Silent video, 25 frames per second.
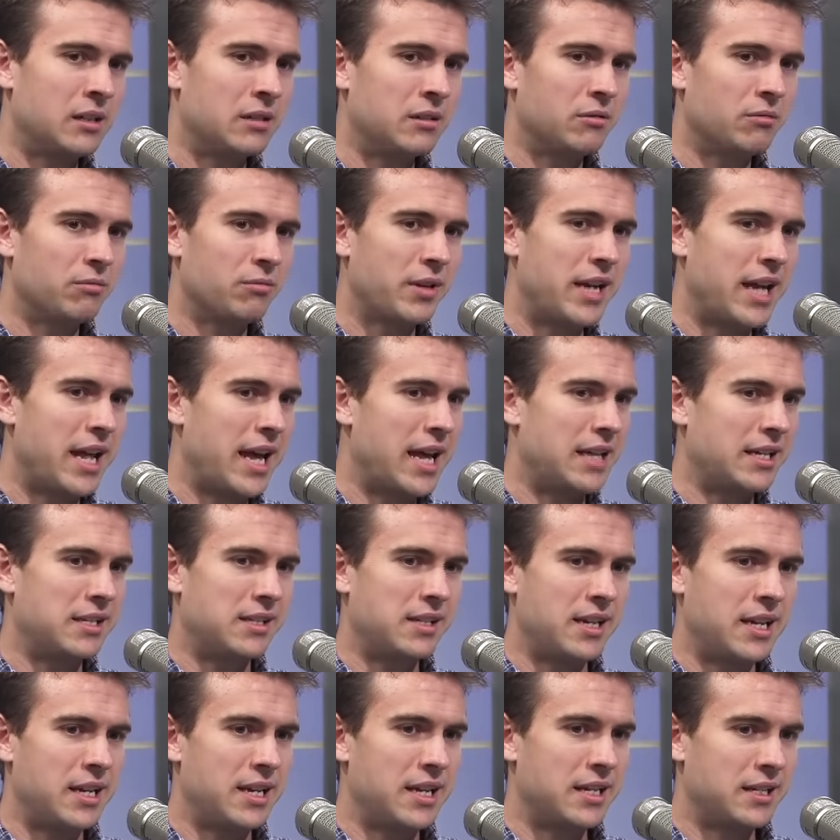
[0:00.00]
Reed
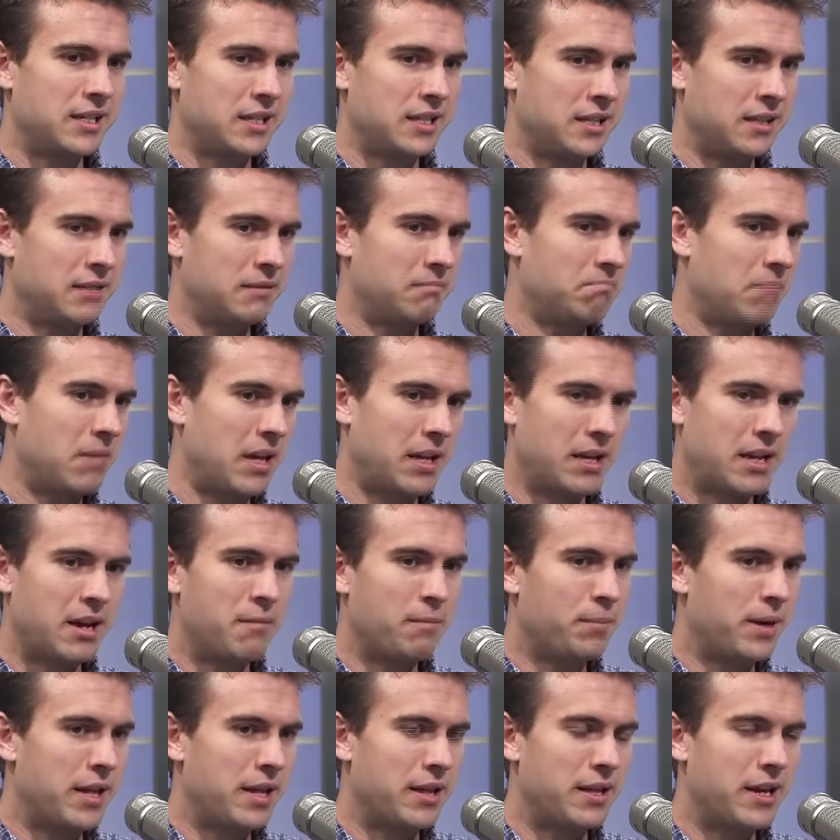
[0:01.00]
Hastings and
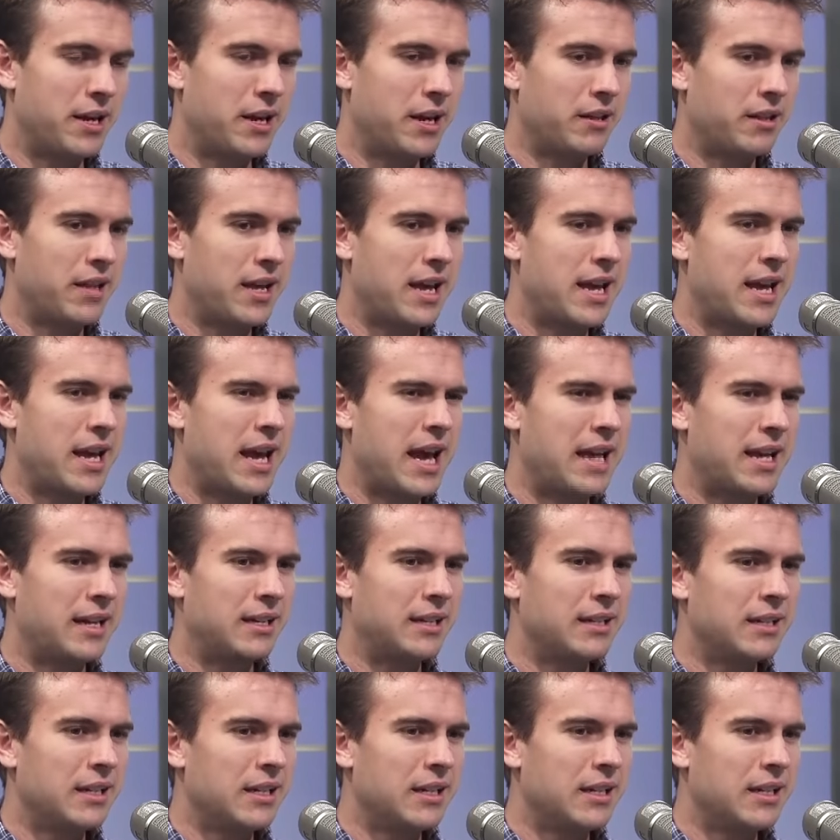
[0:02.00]
company there, they had